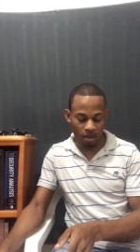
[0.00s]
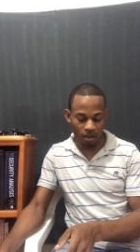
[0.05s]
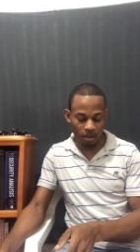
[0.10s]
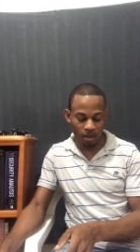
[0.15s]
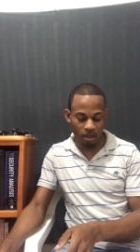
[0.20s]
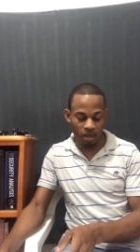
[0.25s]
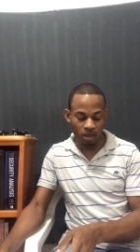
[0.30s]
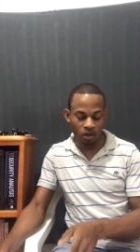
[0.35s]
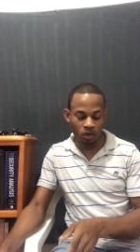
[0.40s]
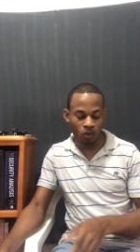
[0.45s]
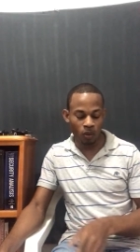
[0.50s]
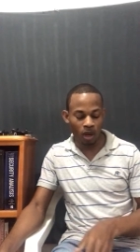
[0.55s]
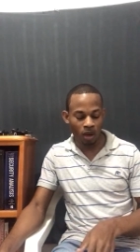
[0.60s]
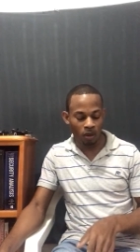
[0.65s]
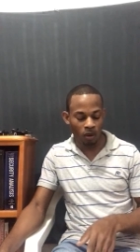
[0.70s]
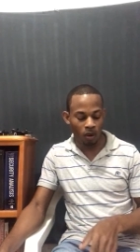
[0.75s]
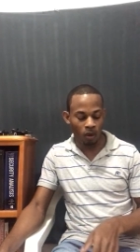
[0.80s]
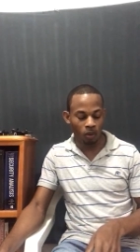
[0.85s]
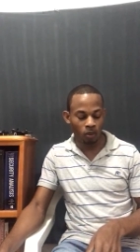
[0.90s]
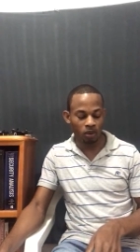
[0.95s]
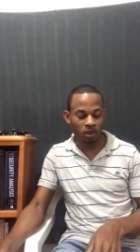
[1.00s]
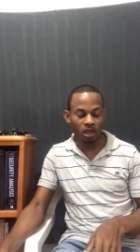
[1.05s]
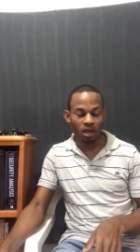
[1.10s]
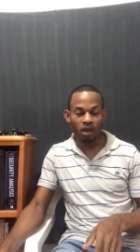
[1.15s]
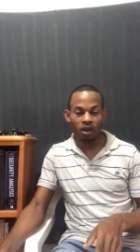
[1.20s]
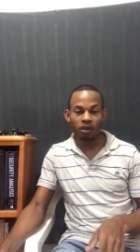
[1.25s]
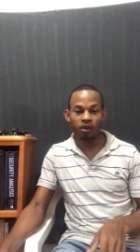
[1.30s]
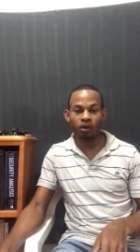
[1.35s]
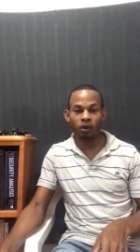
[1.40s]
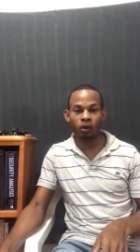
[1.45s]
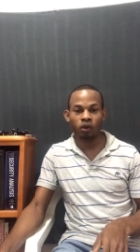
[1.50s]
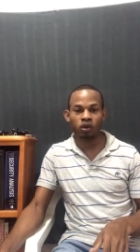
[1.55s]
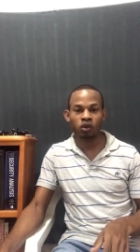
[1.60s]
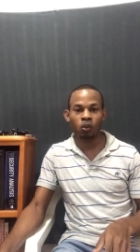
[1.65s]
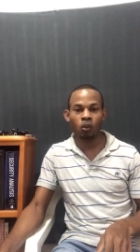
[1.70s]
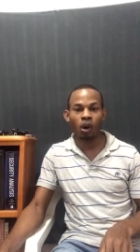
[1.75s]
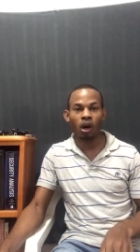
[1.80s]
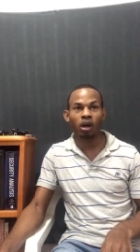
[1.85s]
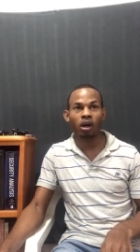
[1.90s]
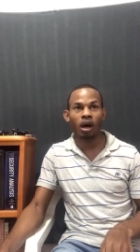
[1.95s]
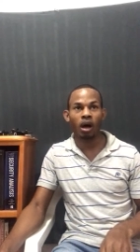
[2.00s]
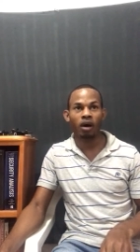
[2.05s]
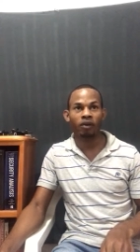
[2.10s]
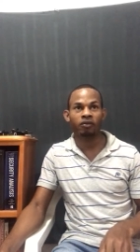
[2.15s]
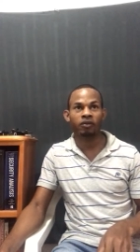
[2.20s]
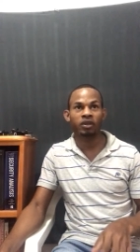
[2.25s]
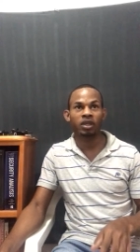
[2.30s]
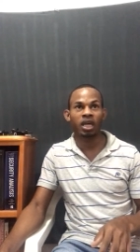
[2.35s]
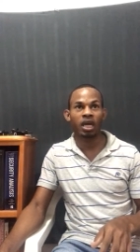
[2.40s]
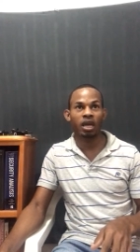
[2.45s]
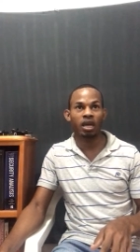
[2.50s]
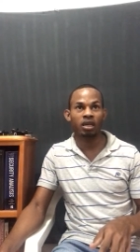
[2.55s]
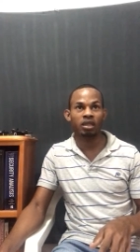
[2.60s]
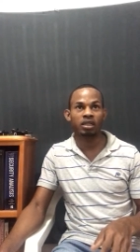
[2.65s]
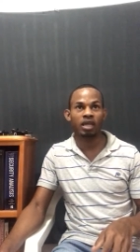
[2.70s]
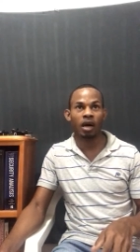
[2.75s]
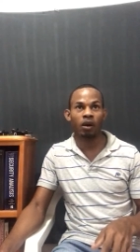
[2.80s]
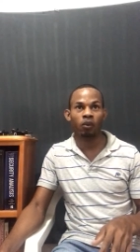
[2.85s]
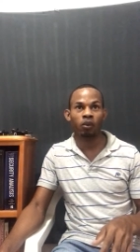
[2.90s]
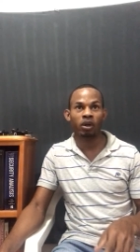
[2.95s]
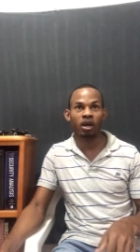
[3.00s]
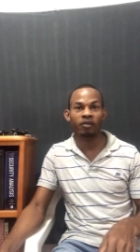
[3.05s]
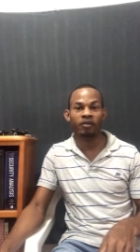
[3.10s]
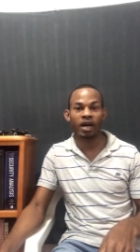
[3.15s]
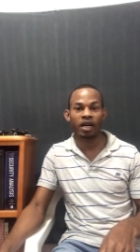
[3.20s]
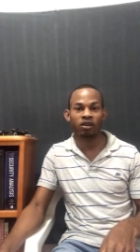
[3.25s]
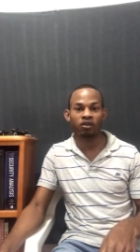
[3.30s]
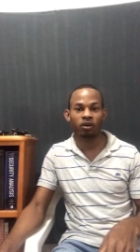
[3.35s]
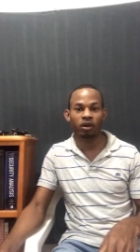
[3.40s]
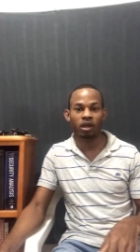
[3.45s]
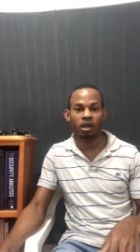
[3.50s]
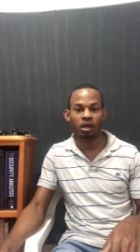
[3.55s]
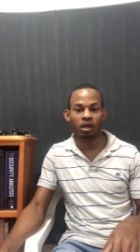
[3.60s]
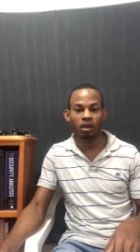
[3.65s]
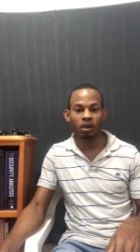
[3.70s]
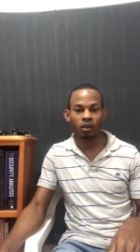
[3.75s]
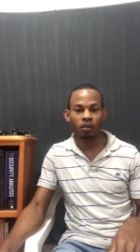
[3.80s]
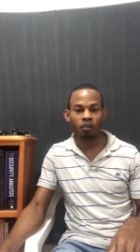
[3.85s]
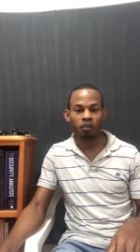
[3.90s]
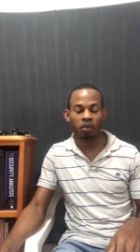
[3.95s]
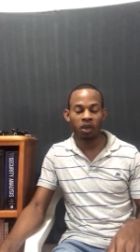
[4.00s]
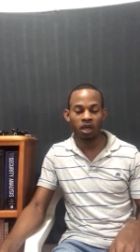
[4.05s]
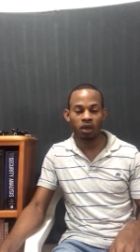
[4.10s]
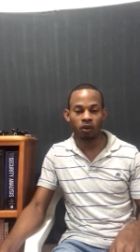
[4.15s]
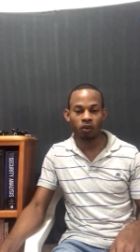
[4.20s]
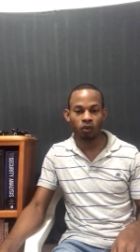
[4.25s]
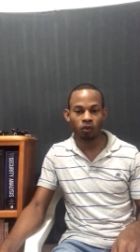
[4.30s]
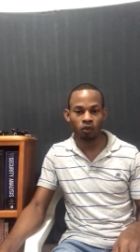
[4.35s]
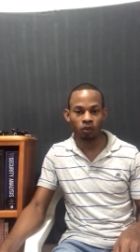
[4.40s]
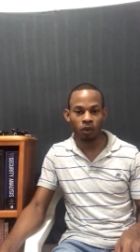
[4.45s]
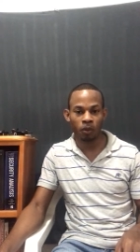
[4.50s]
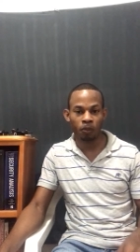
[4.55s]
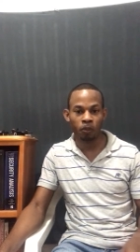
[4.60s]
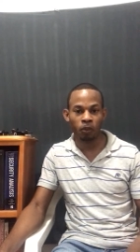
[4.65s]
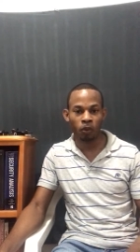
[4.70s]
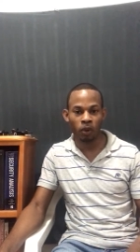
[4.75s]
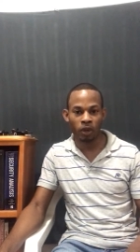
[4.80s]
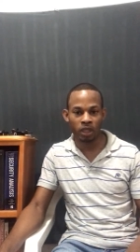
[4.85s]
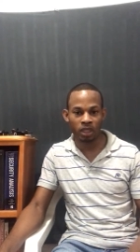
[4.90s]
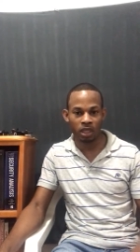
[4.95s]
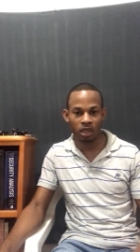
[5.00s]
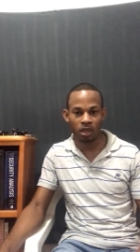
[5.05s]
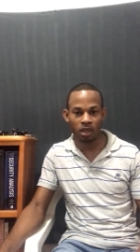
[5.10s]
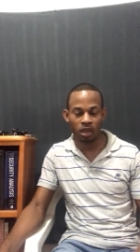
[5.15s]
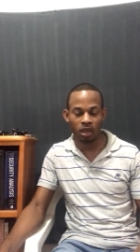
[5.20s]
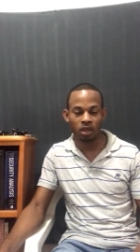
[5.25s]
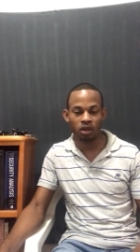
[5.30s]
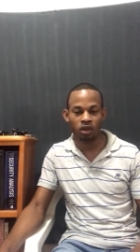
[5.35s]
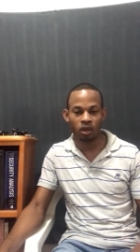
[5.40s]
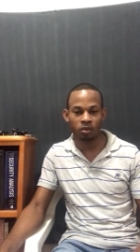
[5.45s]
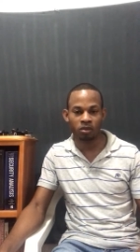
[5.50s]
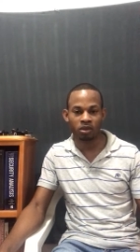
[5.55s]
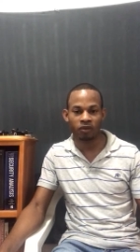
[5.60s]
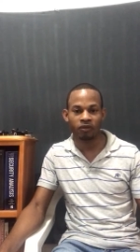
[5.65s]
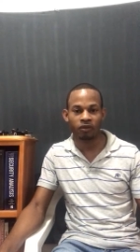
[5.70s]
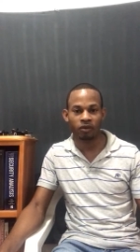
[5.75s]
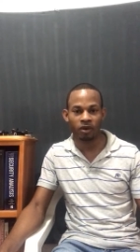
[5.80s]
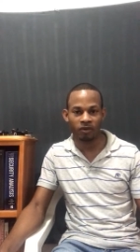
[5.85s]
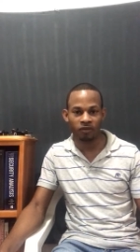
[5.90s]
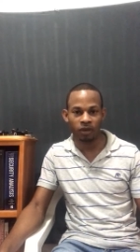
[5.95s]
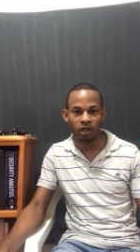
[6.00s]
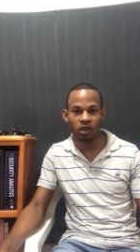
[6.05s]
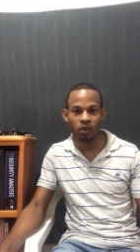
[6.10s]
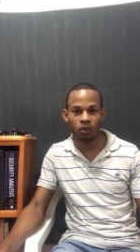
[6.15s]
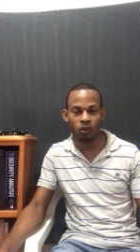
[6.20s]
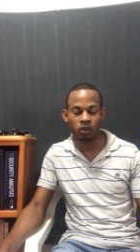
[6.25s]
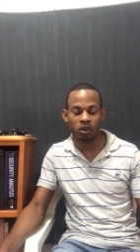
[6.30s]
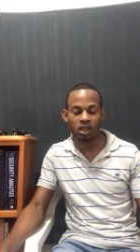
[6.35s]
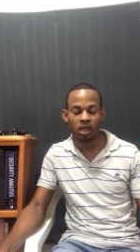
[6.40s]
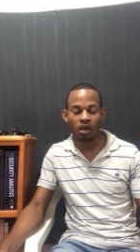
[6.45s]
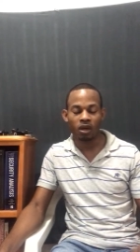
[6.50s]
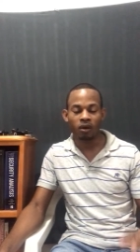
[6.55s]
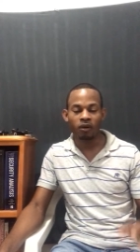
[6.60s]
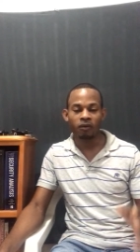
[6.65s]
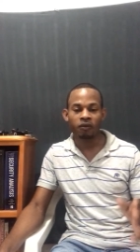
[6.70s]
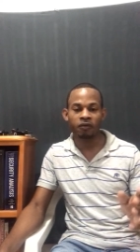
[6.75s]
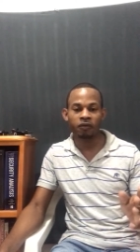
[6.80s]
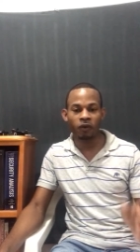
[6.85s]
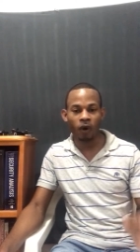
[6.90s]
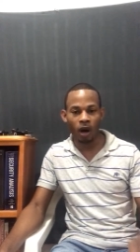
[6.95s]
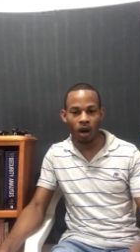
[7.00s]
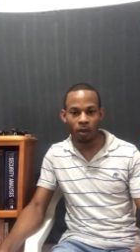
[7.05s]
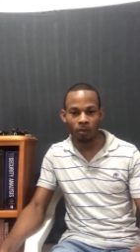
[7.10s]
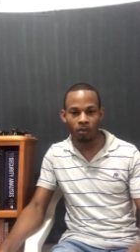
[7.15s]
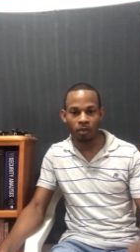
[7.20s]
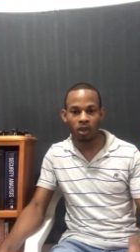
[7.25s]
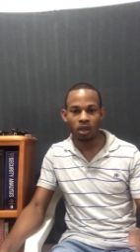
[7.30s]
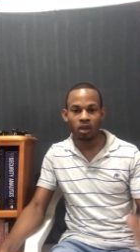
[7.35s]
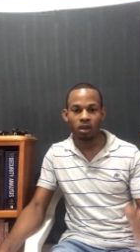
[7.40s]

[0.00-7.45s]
into account those one-off gains that would have actually been reported in terms of revenues from